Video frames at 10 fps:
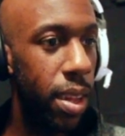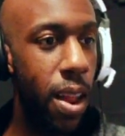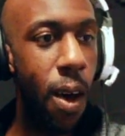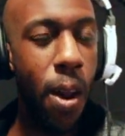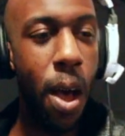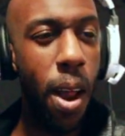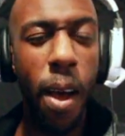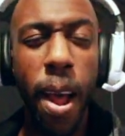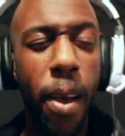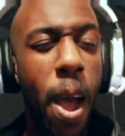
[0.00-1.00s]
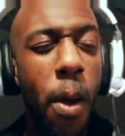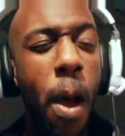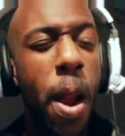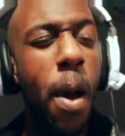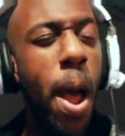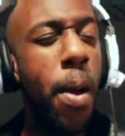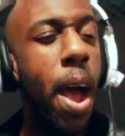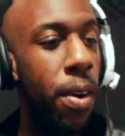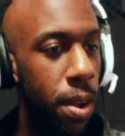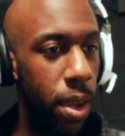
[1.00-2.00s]
No, no, no, no, no, no,
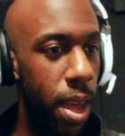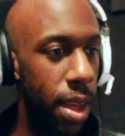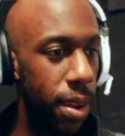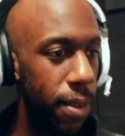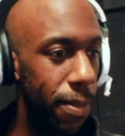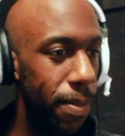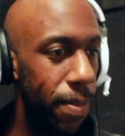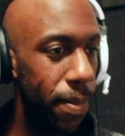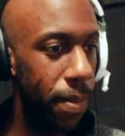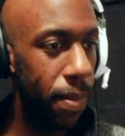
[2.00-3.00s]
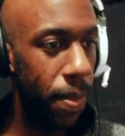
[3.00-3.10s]
no, no, no. Okay.